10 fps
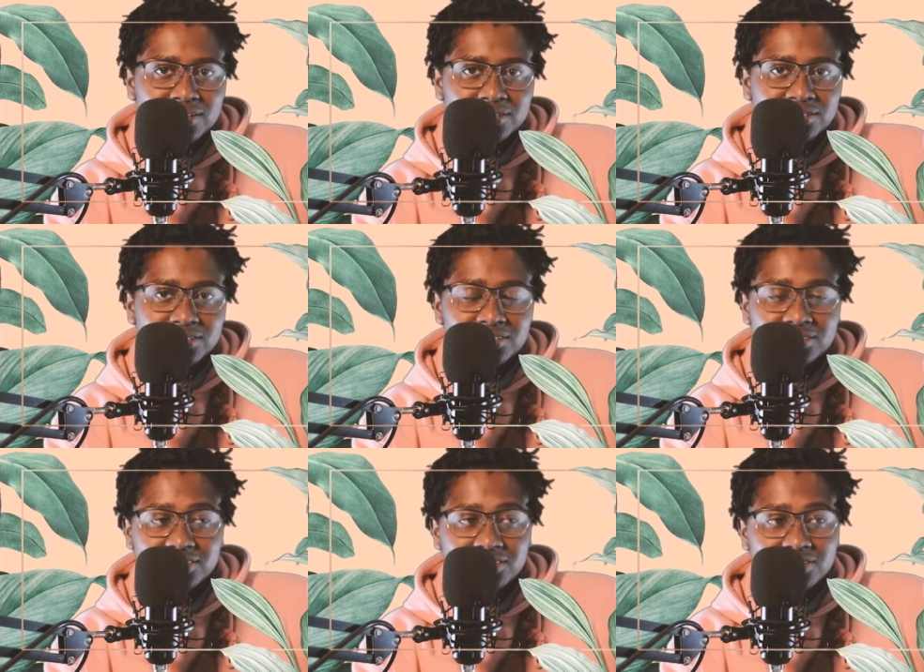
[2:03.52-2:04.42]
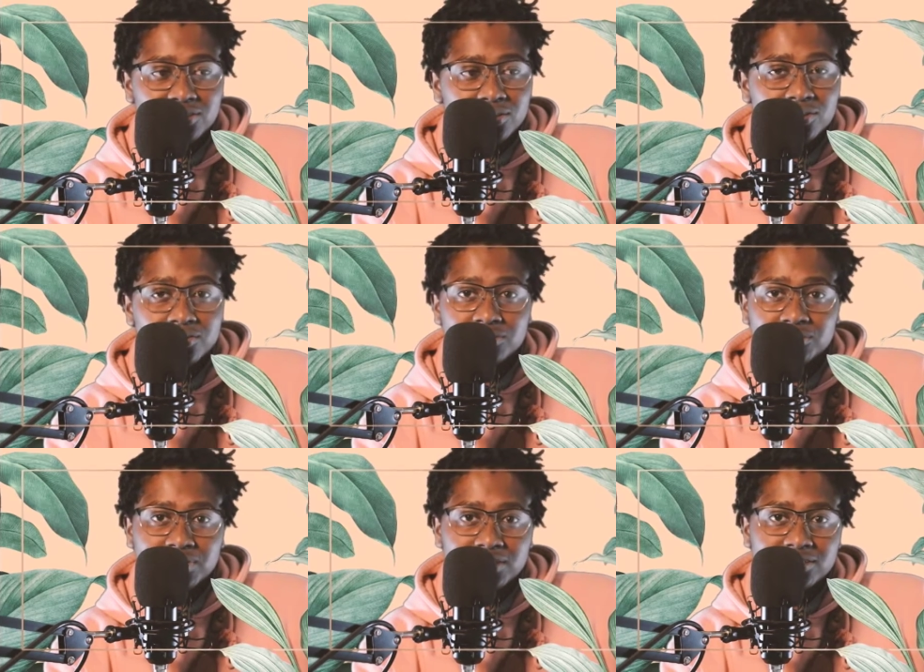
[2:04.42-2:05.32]
See seeds all over the
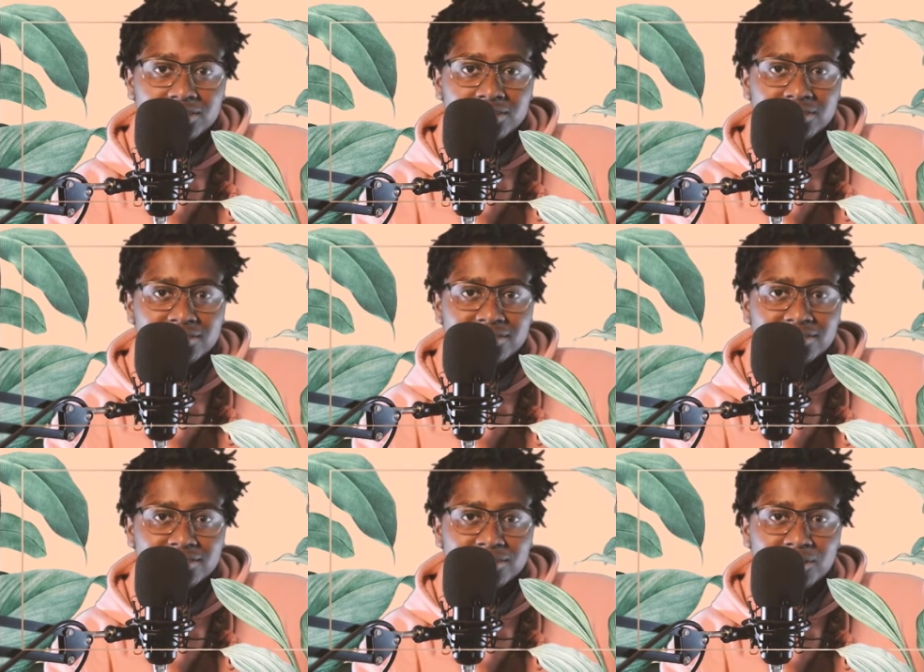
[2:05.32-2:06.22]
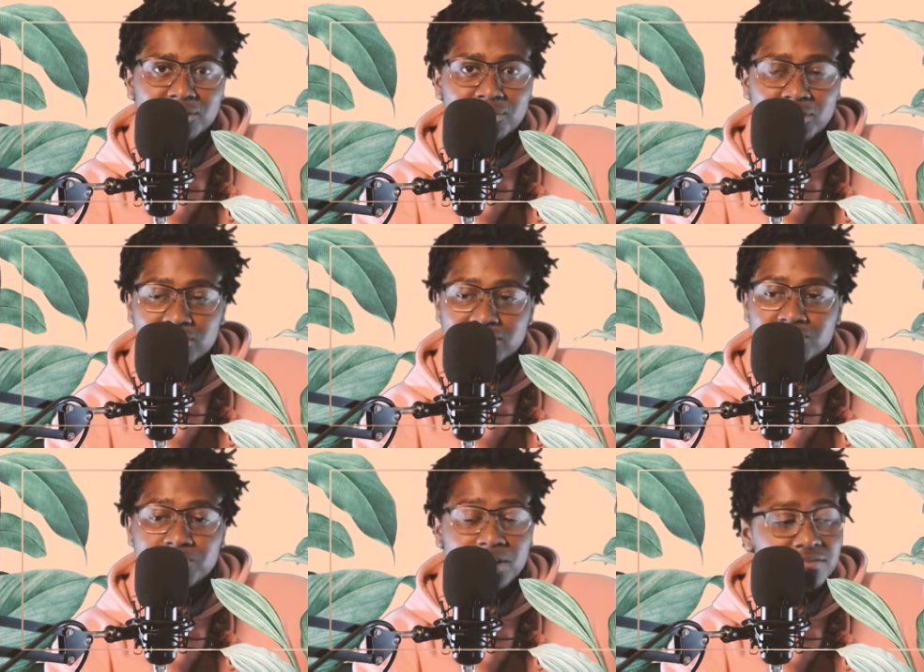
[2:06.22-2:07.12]
place, birds
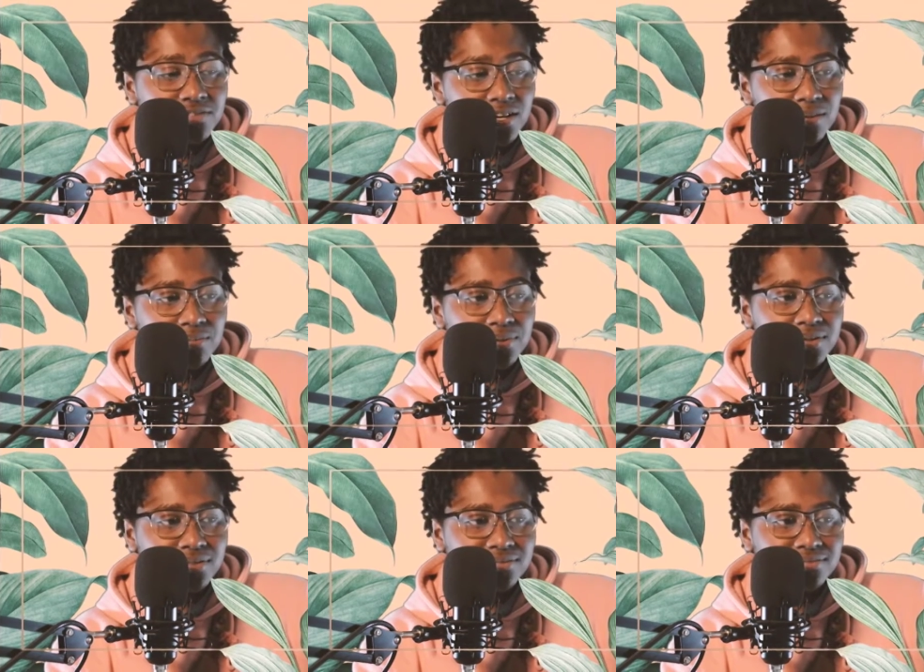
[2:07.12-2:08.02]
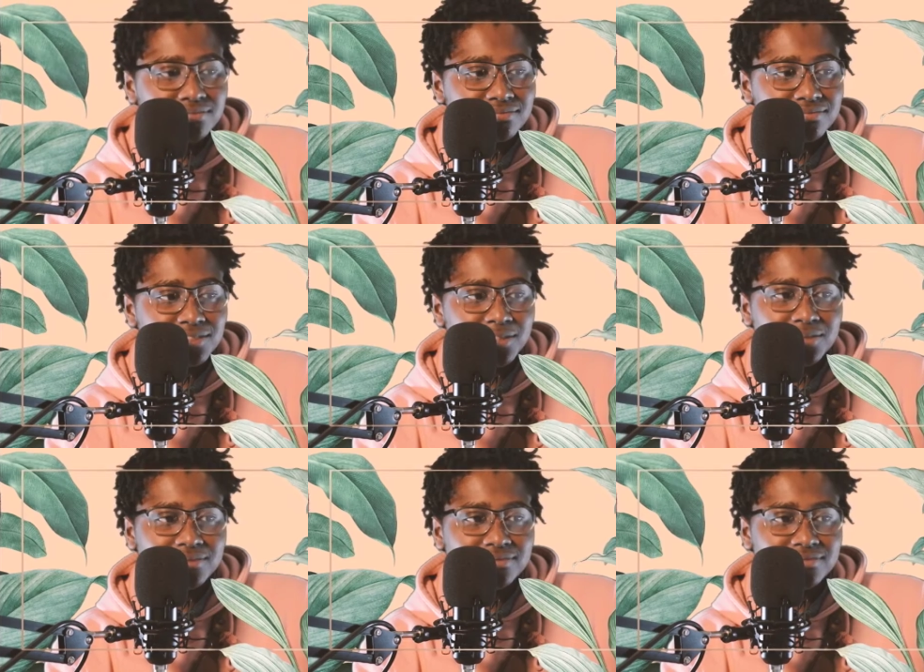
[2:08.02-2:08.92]
puffed up,
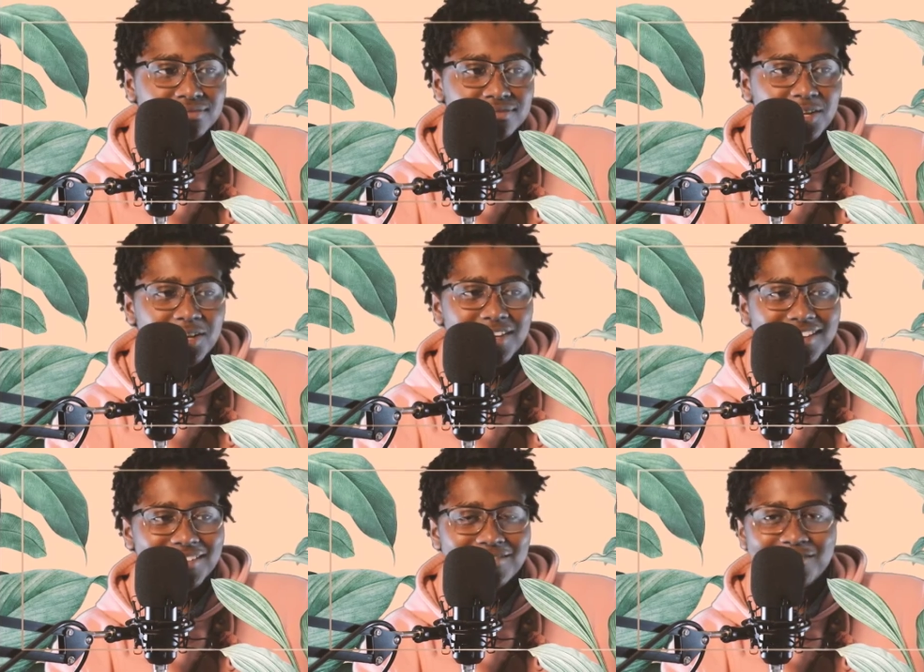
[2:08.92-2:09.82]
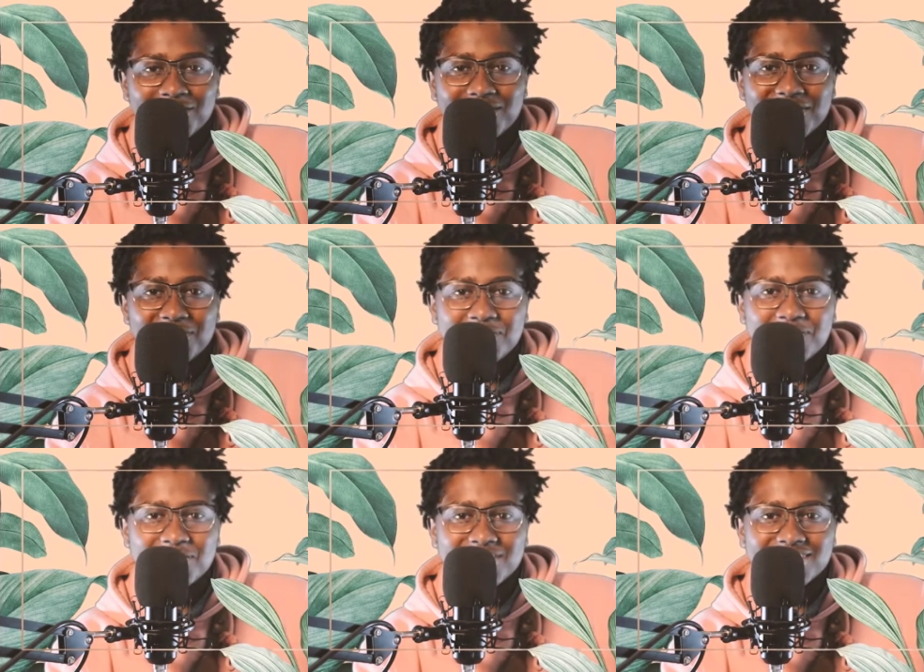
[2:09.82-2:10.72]
looking for other
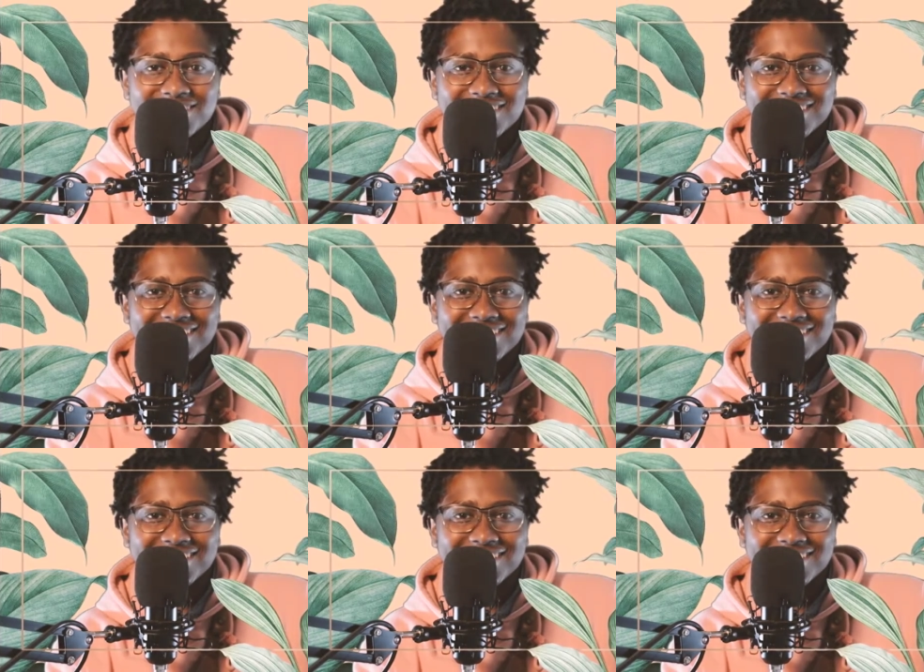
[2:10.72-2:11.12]
birds.